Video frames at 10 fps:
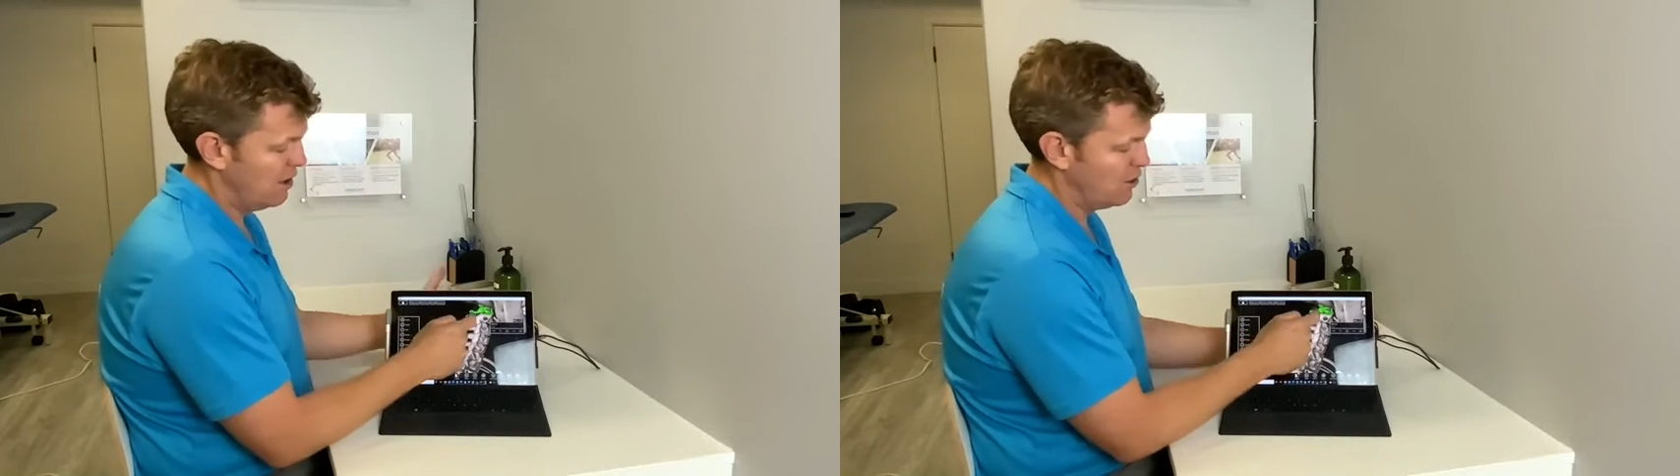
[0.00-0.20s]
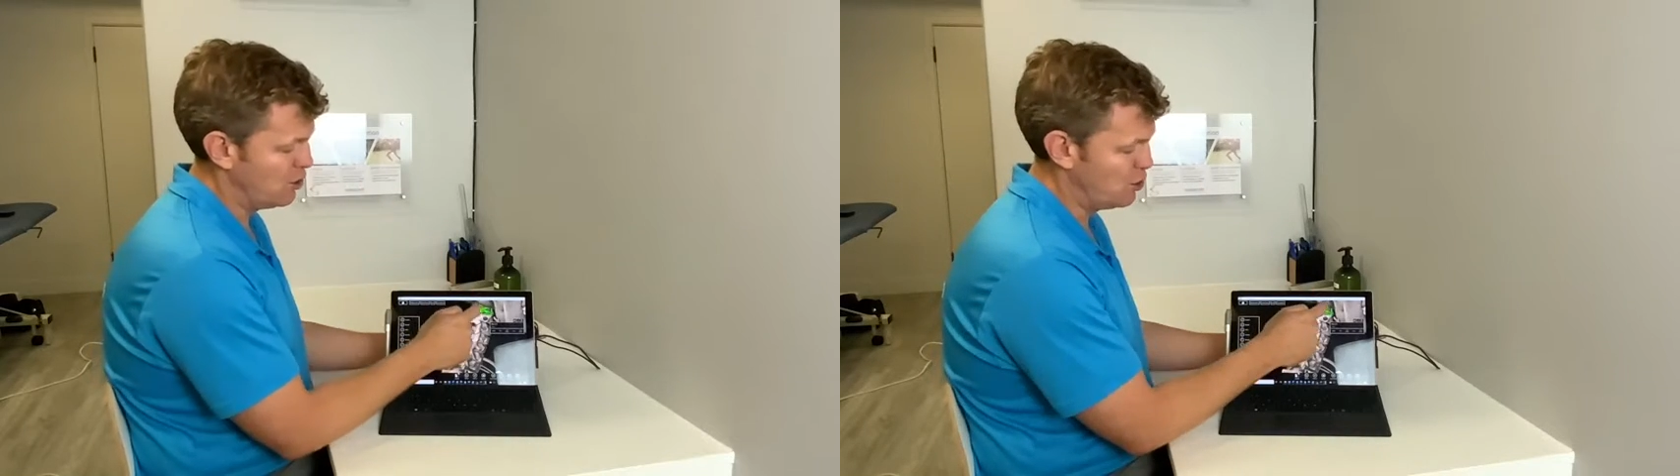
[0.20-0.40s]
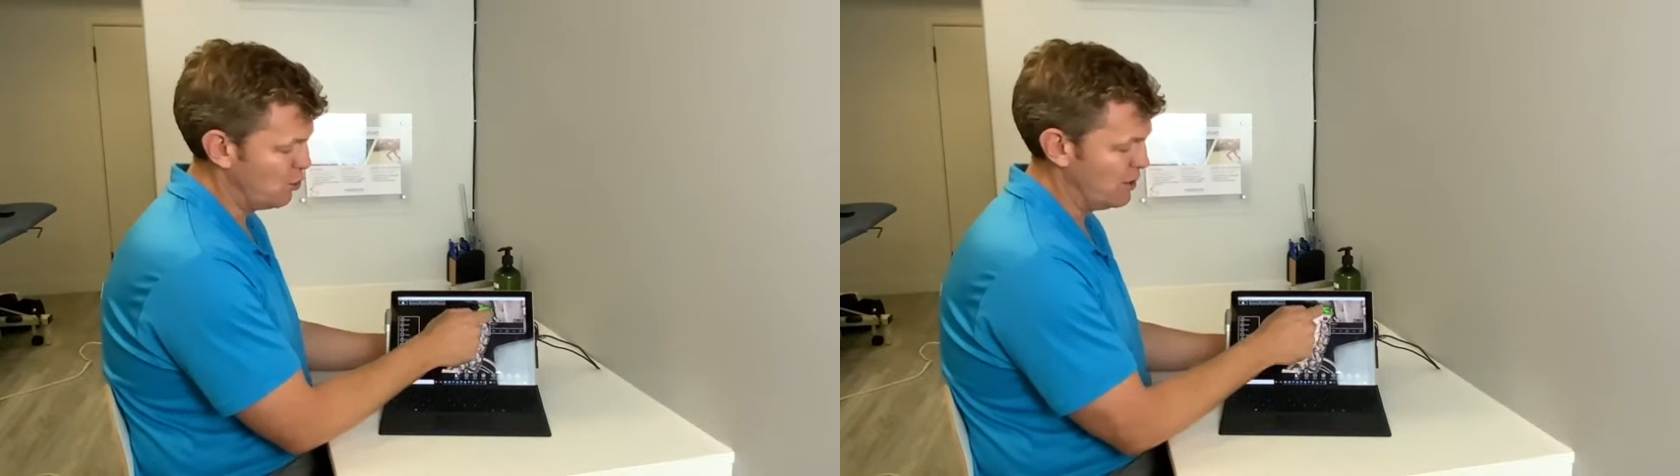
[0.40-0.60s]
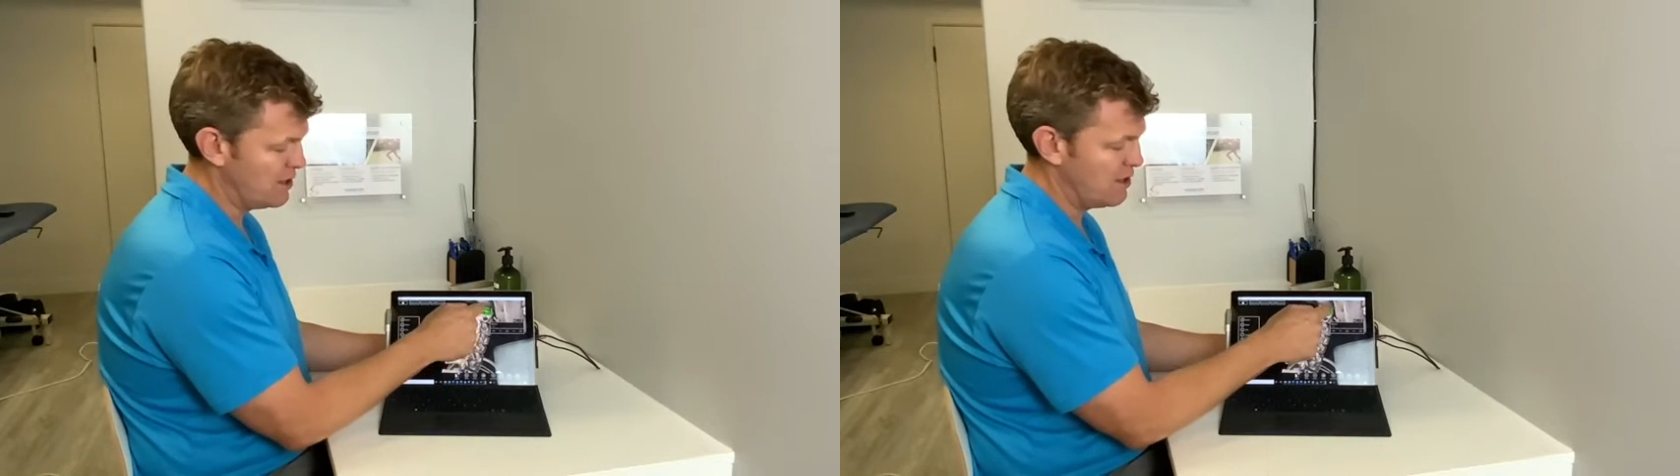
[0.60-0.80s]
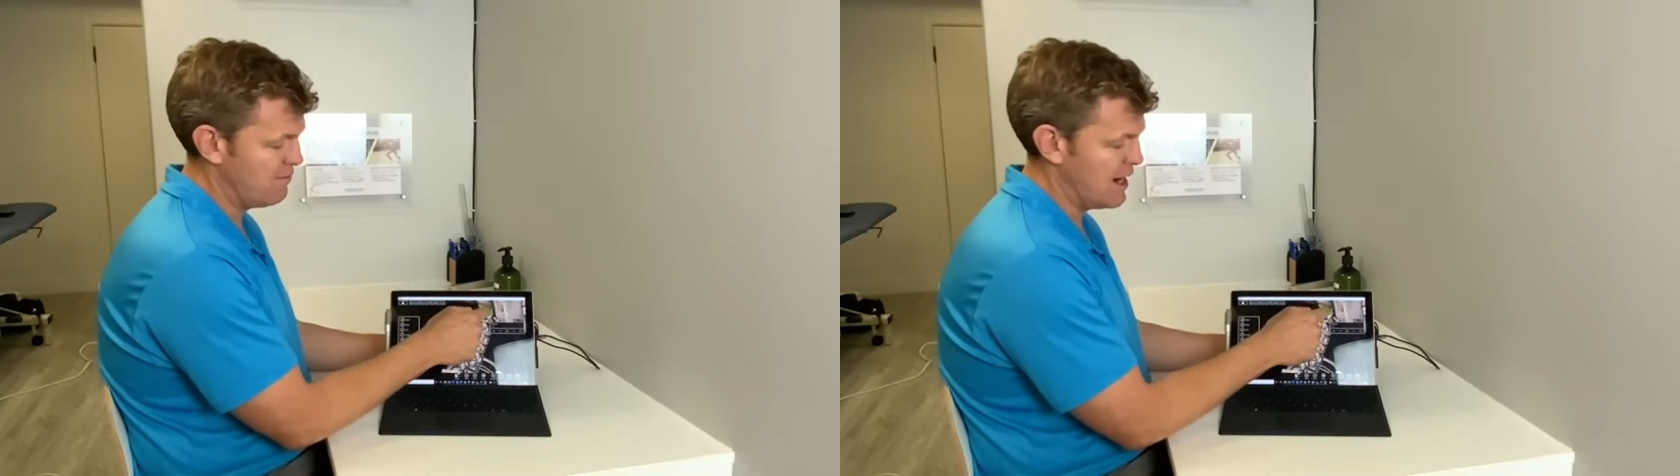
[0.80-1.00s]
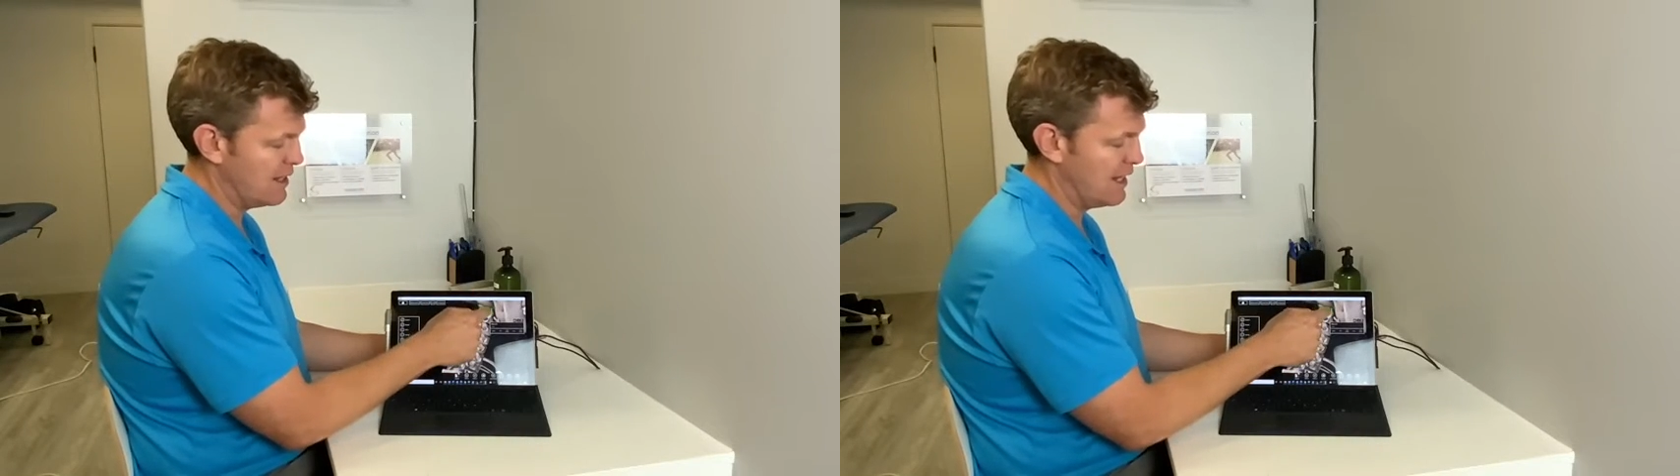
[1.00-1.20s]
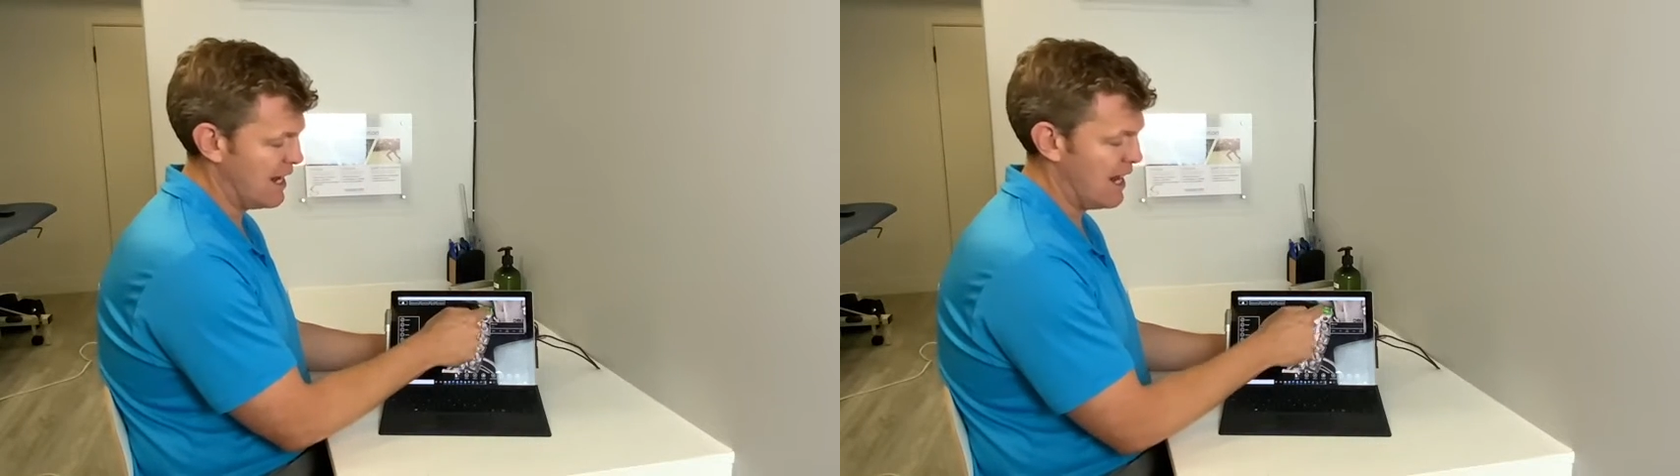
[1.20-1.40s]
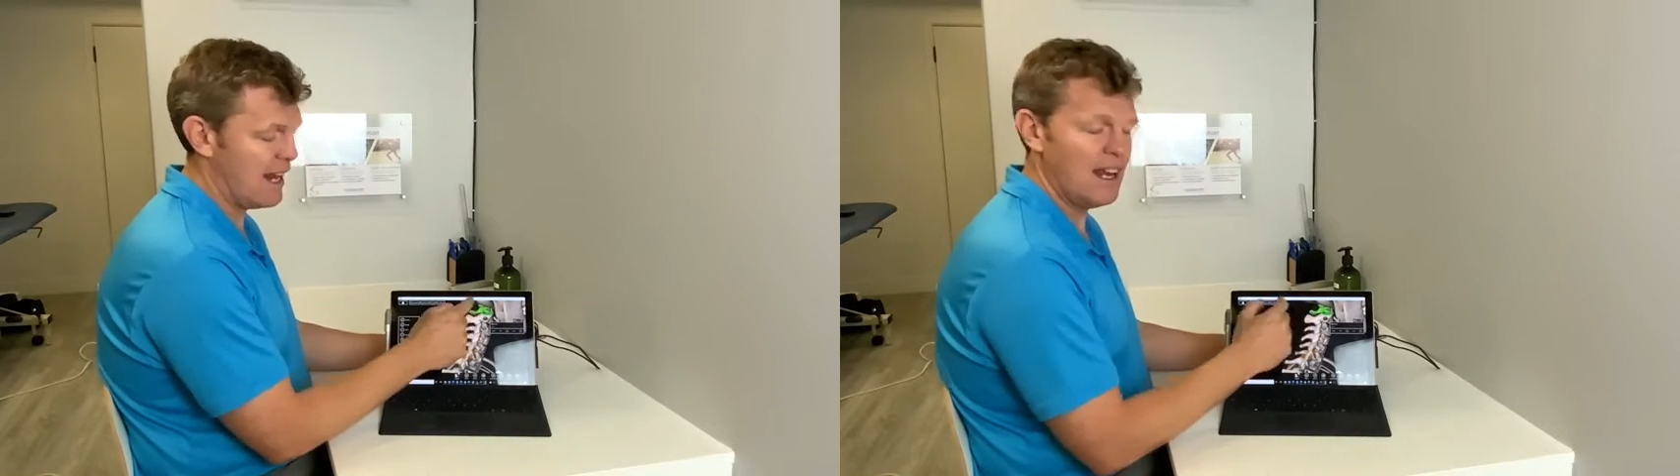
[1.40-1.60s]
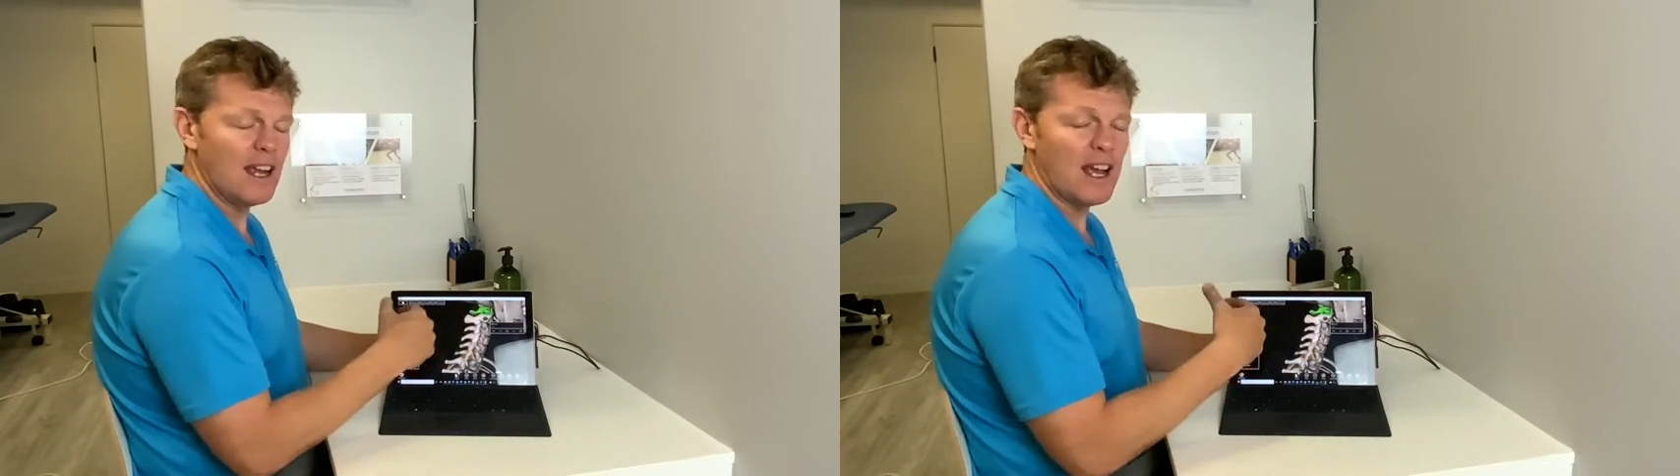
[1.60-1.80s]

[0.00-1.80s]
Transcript: the joints around there,